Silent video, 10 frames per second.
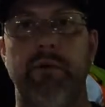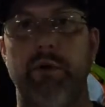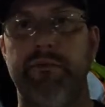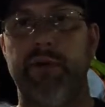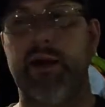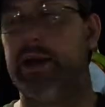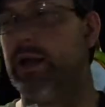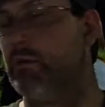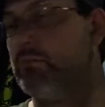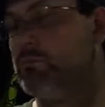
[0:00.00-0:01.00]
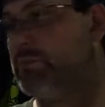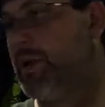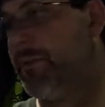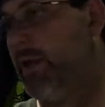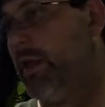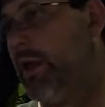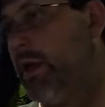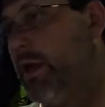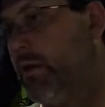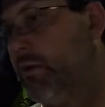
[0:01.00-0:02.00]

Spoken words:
we'll find out. Maybe they'll